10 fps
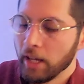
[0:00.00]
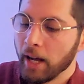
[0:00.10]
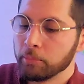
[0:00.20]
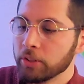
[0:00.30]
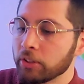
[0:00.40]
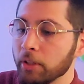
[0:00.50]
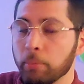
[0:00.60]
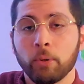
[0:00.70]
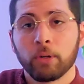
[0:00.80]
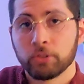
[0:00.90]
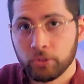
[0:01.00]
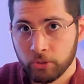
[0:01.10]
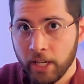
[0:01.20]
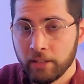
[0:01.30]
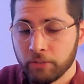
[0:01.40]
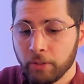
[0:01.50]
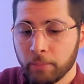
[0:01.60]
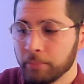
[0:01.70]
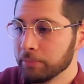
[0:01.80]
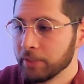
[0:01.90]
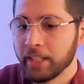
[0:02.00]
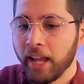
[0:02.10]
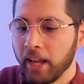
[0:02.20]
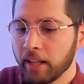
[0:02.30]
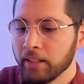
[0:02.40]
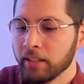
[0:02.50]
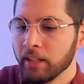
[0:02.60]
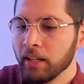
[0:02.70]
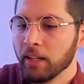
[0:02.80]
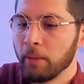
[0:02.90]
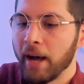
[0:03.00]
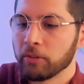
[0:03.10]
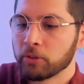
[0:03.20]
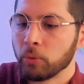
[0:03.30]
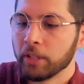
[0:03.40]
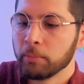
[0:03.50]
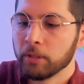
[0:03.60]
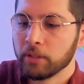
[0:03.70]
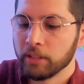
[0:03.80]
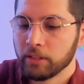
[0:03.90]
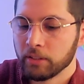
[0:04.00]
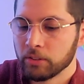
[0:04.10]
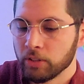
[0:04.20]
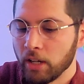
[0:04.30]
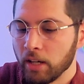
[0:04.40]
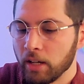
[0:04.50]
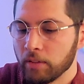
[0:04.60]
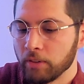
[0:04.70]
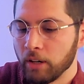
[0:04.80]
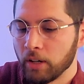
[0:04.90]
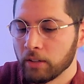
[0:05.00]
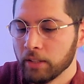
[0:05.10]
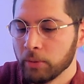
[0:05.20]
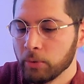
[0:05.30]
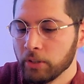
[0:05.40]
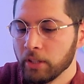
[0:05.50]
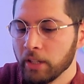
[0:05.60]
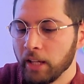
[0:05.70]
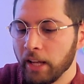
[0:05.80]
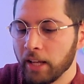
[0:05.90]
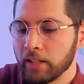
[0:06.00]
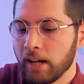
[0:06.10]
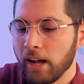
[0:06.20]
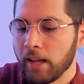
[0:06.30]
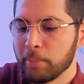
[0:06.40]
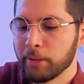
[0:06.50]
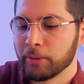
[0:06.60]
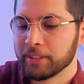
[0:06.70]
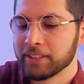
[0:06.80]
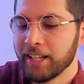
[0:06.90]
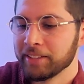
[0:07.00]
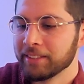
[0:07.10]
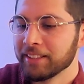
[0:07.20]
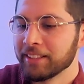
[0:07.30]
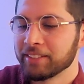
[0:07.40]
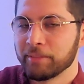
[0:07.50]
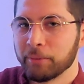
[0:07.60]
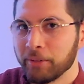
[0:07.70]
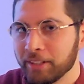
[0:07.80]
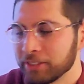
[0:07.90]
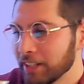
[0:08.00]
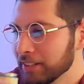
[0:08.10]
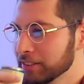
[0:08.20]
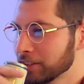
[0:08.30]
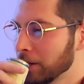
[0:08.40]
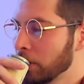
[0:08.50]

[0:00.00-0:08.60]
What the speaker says: I'm just going to pour straight from the can about 20 milliliters of our liquid, and I'm going to taste it because I've been wanting to try this.